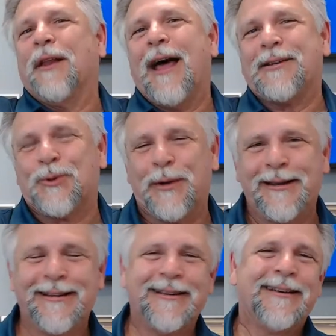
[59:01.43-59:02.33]
the last
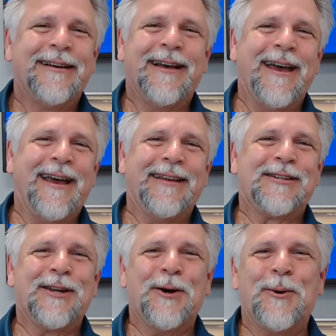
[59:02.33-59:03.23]
one, uh, and
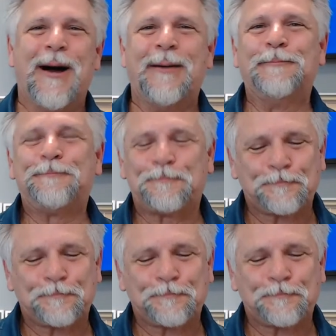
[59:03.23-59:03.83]
so um,